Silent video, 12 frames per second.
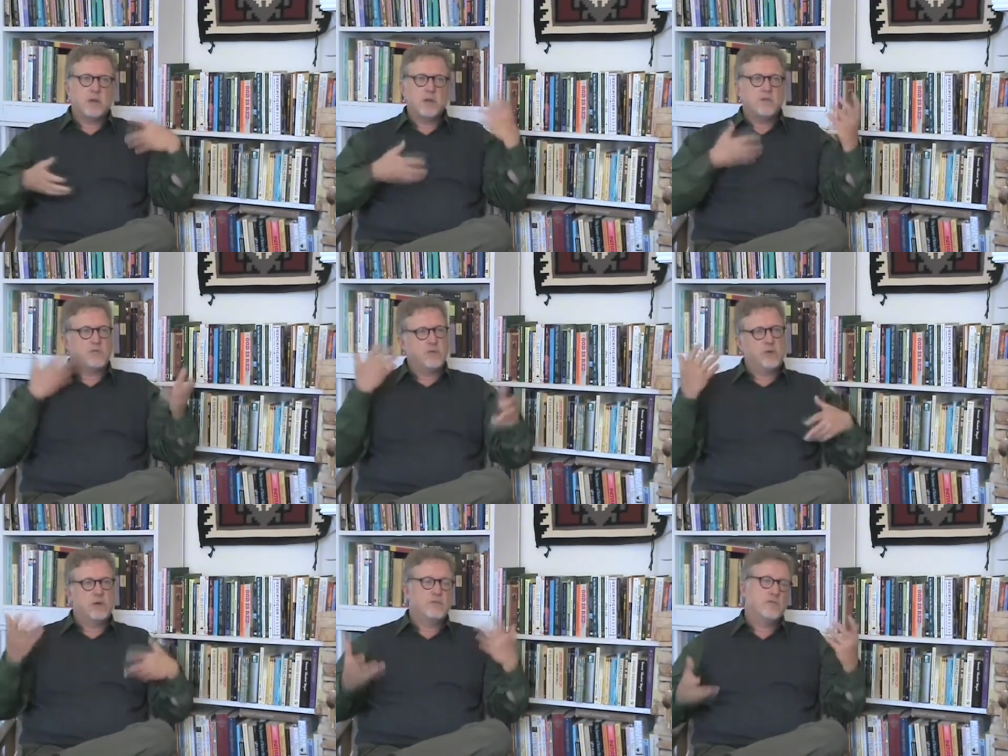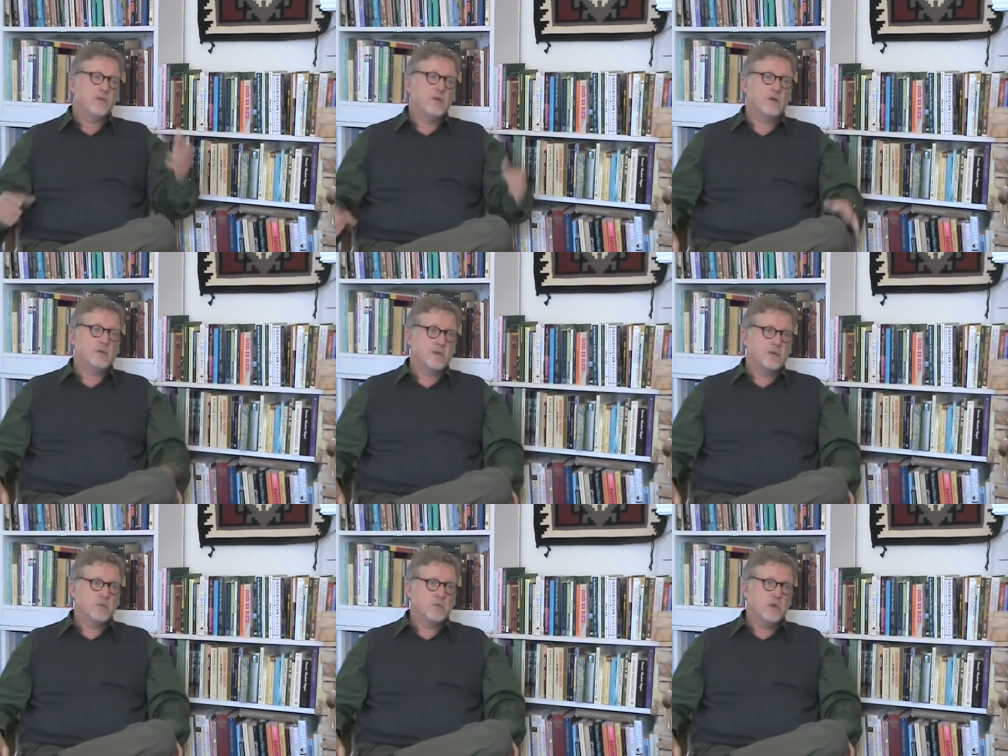getting freer and freer
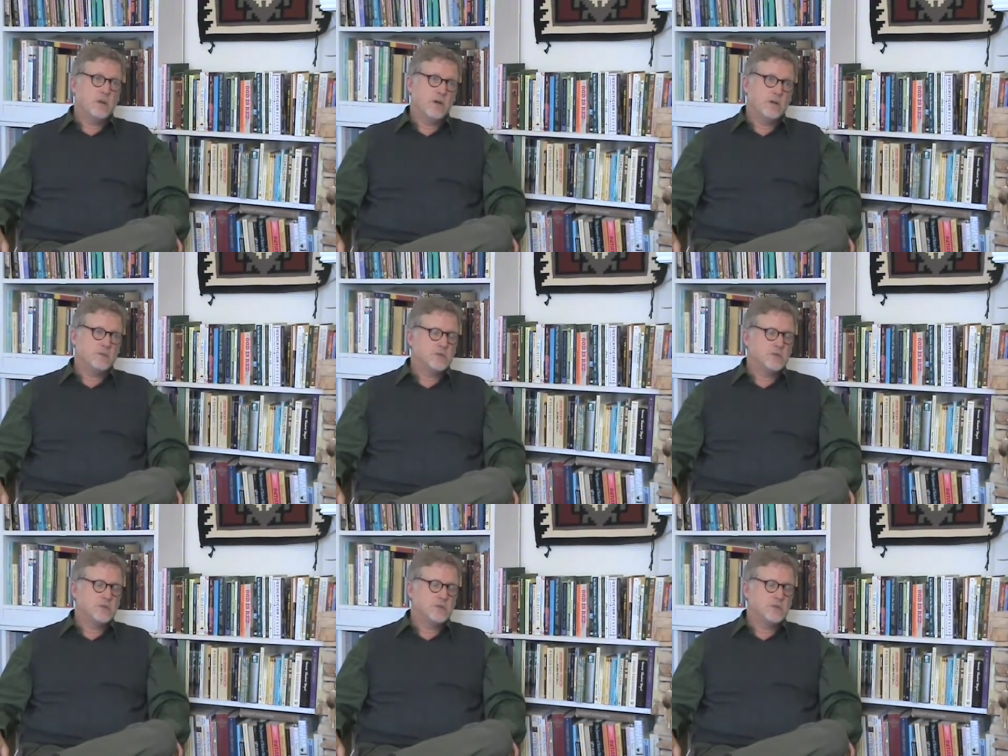as it went on.